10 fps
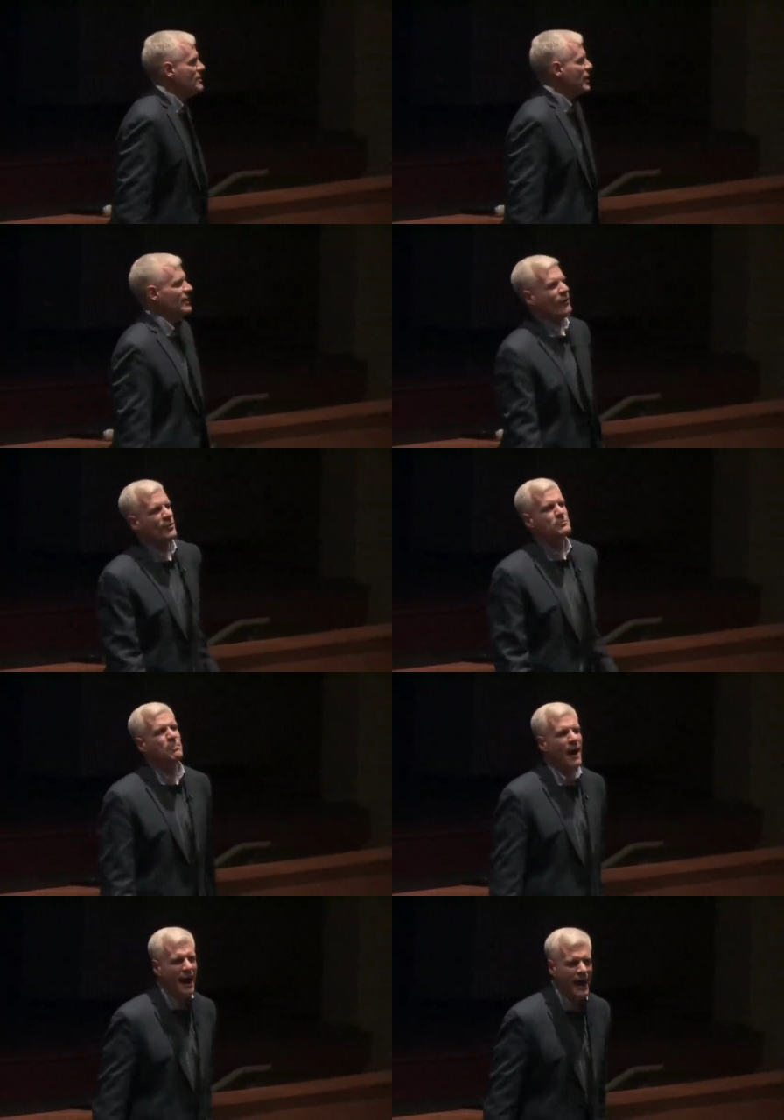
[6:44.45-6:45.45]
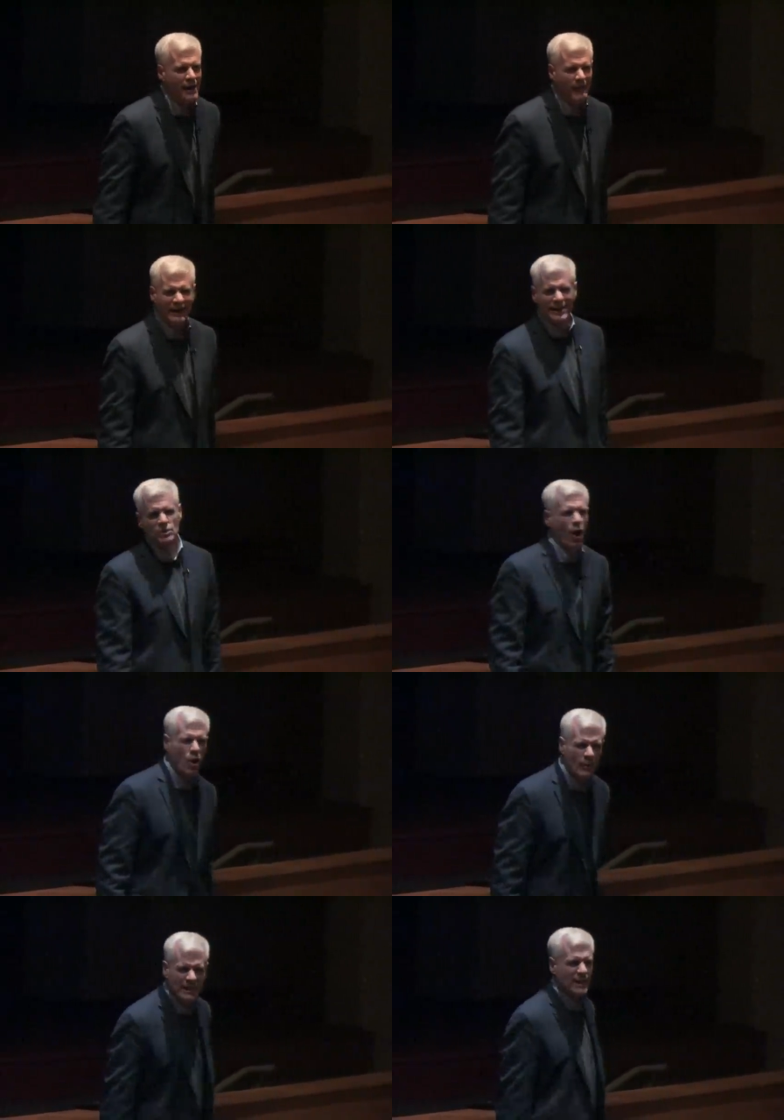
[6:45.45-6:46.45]
That involves pi. My kids are
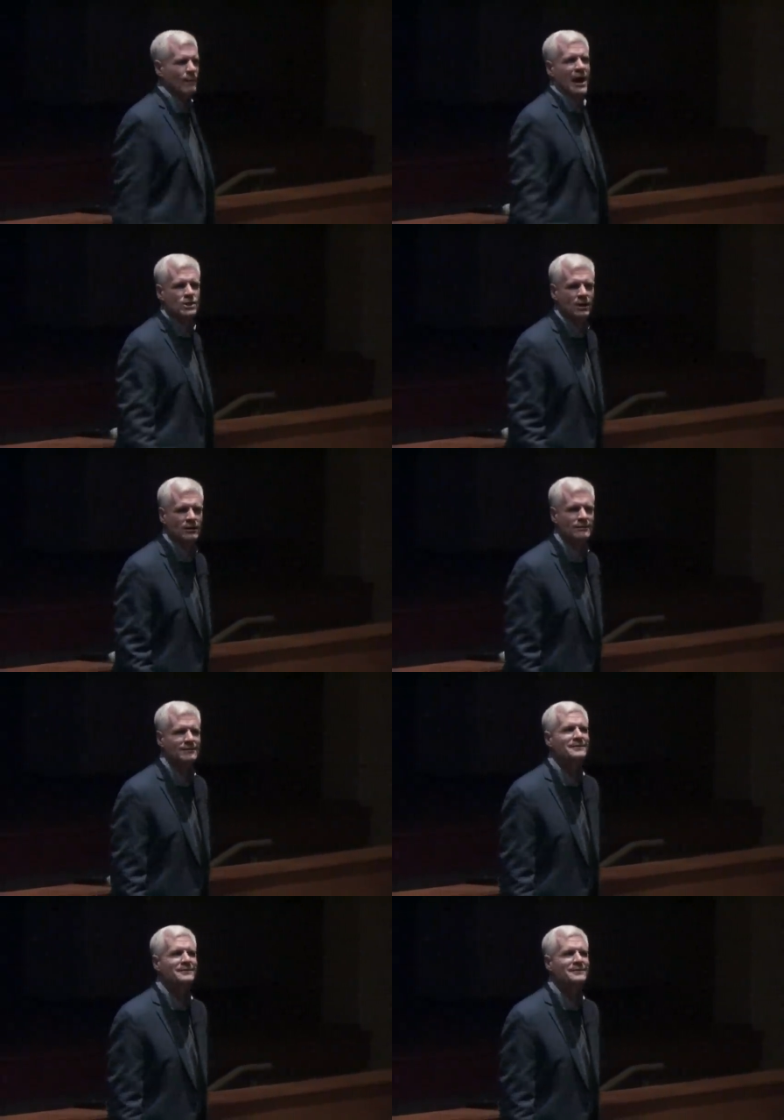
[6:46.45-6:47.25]
already irrational.